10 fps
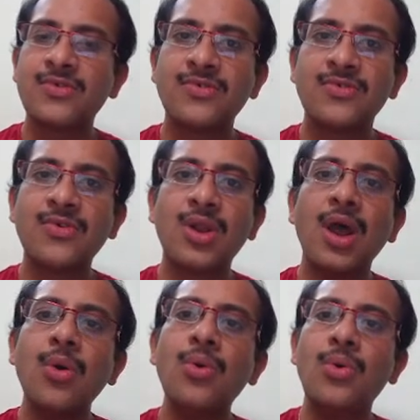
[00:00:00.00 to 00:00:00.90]
So
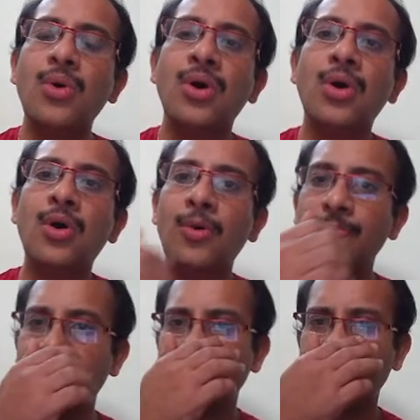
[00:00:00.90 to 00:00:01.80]
now
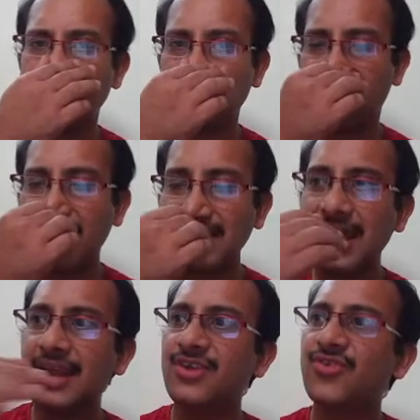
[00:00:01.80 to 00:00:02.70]
further
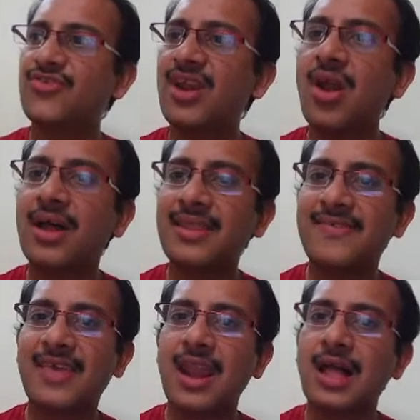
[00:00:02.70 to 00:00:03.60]
intuition on this
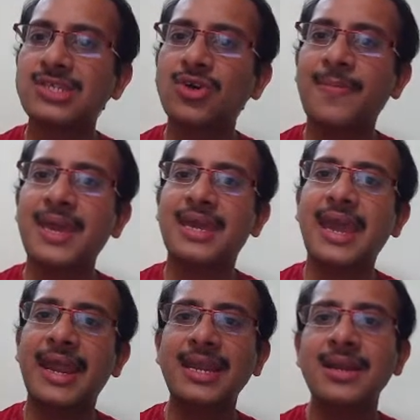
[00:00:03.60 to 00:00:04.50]
can also be
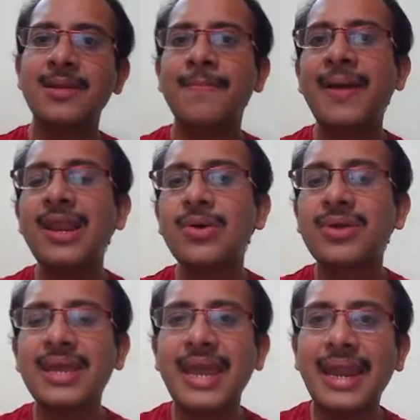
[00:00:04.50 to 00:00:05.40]
gained by
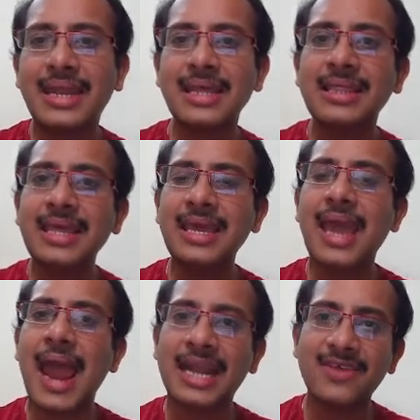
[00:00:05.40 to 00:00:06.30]
looking at the
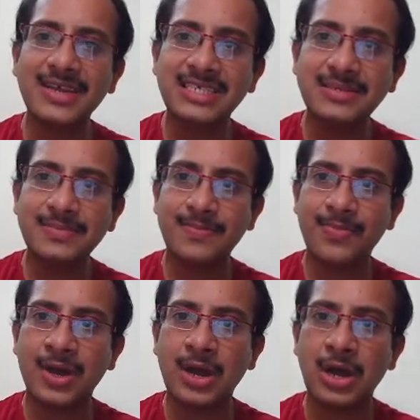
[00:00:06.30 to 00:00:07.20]
activation
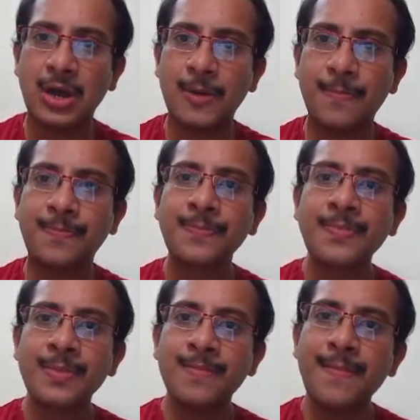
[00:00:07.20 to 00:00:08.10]

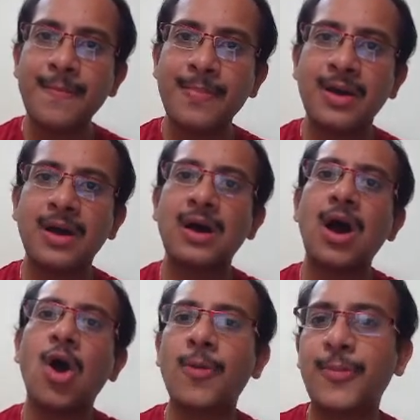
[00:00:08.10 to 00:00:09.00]

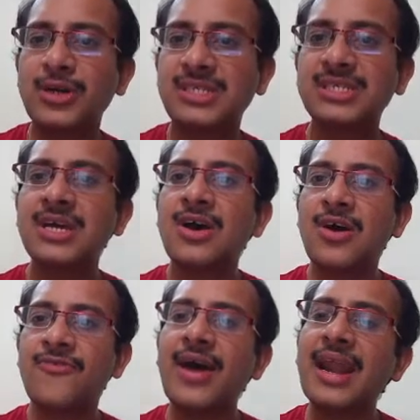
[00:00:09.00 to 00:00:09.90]
outputs
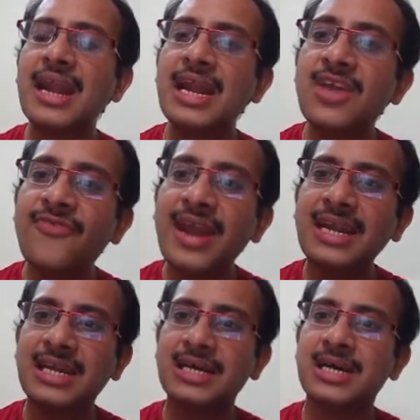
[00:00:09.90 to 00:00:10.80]
for
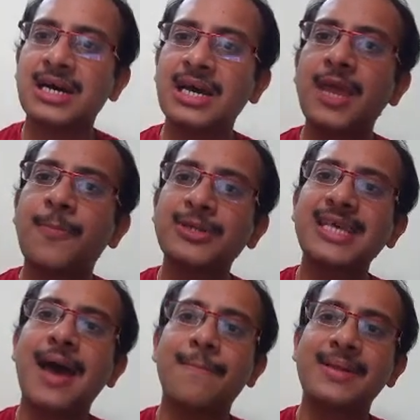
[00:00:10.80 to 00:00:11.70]
different input
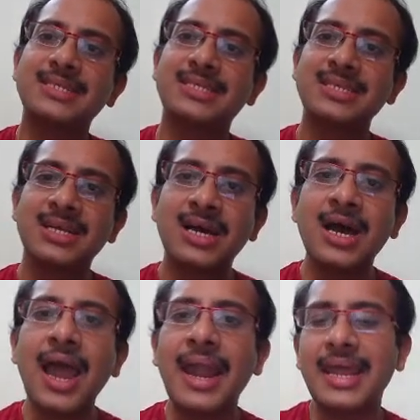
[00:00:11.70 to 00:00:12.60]
samples
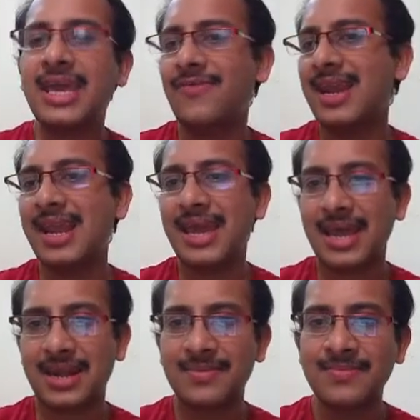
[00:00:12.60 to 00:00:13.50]
at a given layer.